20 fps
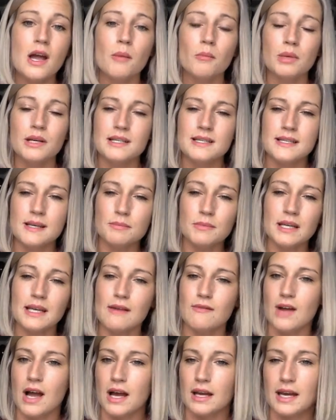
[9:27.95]
but it's something
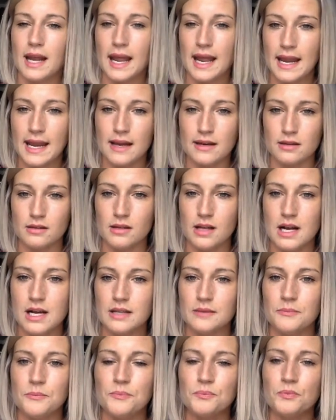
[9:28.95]
I've gotten a handle
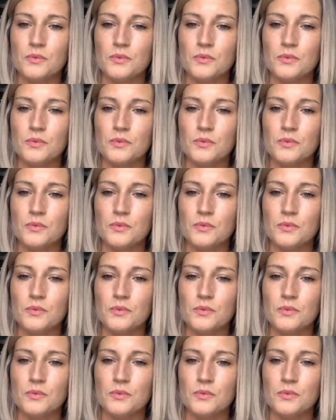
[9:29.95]
on.